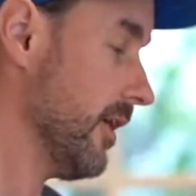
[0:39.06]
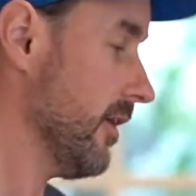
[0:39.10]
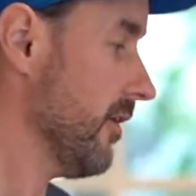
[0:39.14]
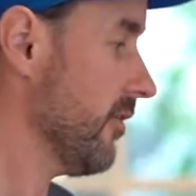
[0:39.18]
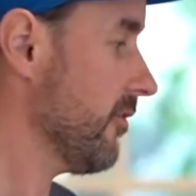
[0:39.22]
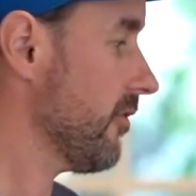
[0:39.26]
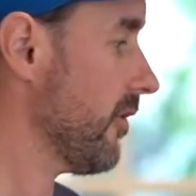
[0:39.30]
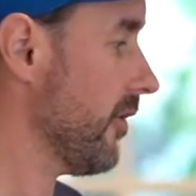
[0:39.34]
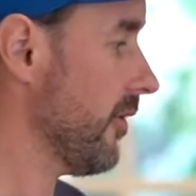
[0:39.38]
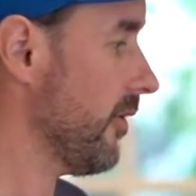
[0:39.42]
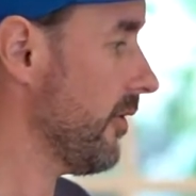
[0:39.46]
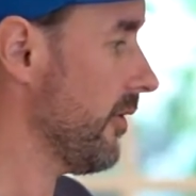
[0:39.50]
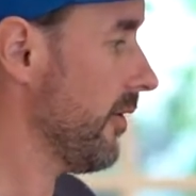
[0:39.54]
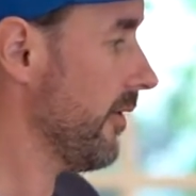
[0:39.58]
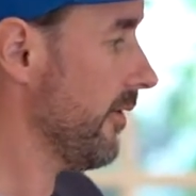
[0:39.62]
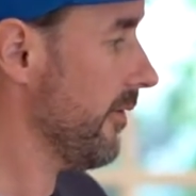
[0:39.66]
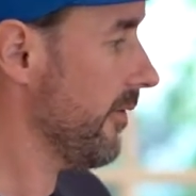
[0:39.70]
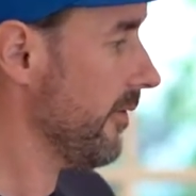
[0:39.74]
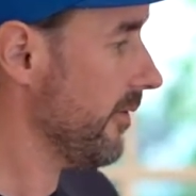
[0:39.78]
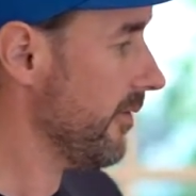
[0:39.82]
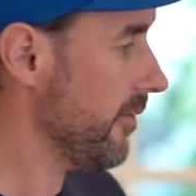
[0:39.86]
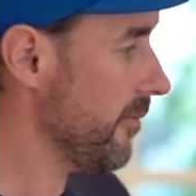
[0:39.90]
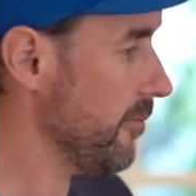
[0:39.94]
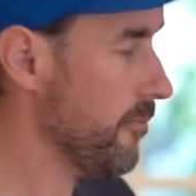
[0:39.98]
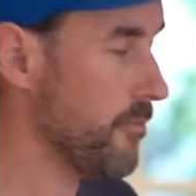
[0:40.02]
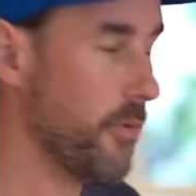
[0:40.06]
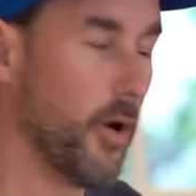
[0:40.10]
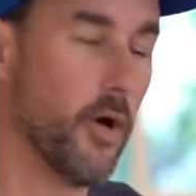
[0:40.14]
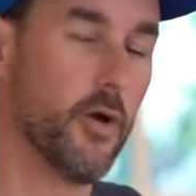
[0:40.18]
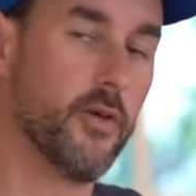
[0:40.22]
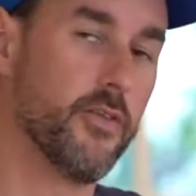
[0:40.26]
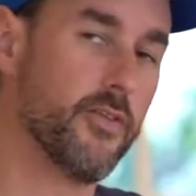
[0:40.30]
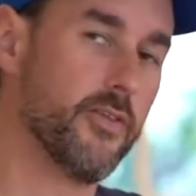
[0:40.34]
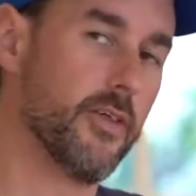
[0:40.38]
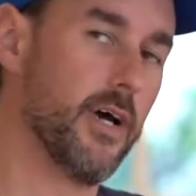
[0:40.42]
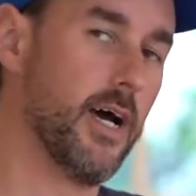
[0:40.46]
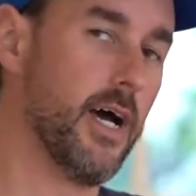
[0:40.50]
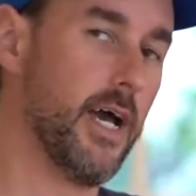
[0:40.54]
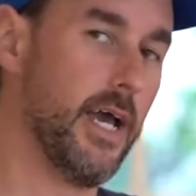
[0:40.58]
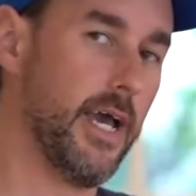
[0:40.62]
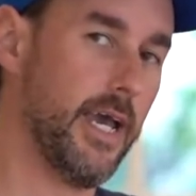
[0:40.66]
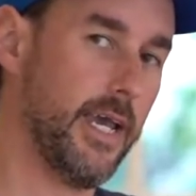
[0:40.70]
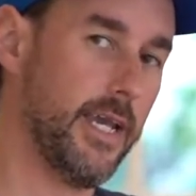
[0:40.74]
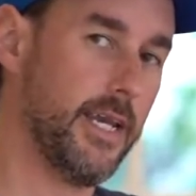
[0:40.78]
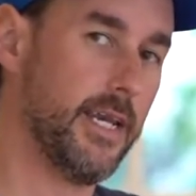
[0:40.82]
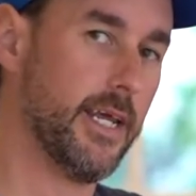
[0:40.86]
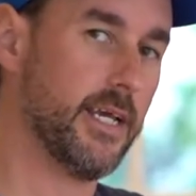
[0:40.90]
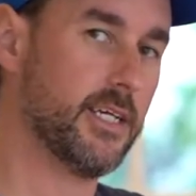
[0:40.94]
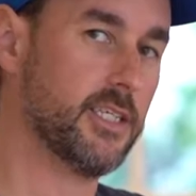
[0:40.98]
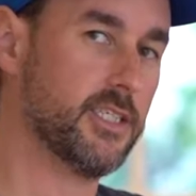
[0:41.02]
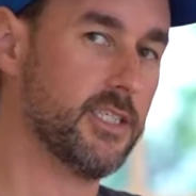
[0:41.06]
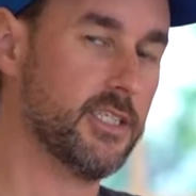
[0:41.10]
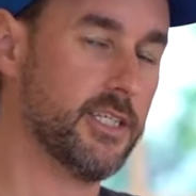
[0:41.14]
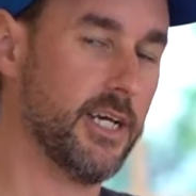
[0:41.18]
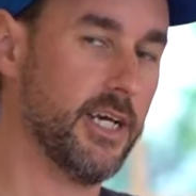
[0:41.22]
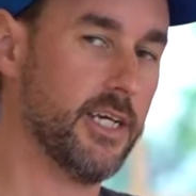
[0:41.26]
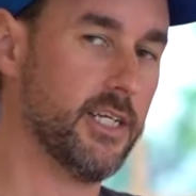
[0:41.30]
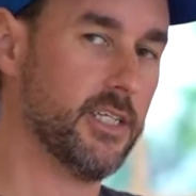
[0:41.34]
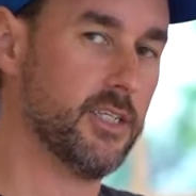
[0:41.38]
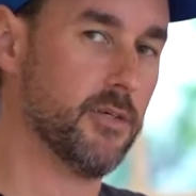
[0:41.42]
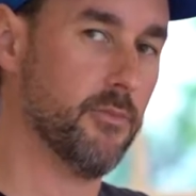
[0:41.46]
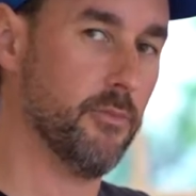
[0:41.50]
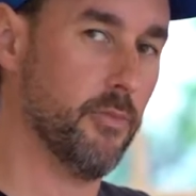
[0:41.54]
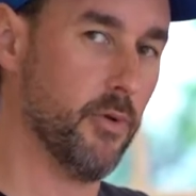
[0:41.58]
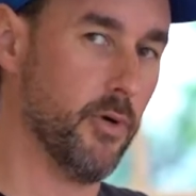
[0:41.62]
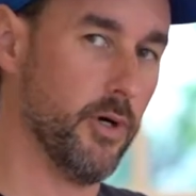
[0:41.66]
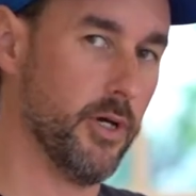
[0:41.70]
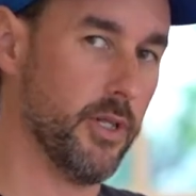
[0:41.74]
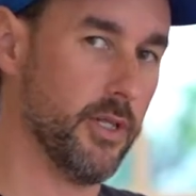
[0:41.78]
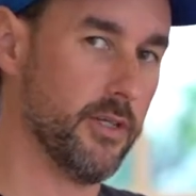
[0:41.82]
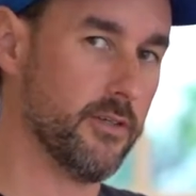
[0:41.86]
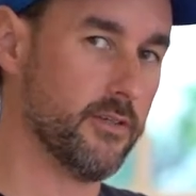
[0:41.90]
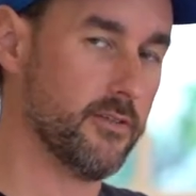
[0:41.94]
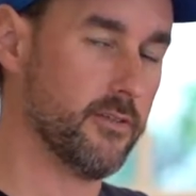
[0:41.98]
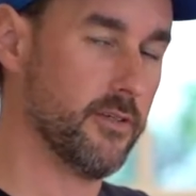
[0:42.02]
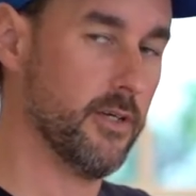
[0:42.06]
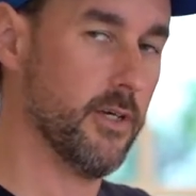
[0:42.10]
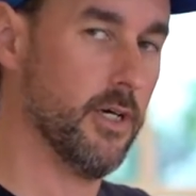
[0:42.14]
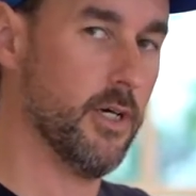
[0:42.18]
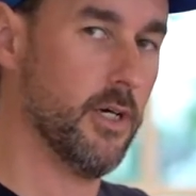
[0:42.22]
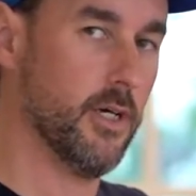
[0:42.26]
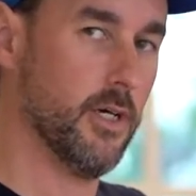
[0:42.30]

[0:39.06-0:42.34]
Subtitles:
So both are heat exchanger boilers.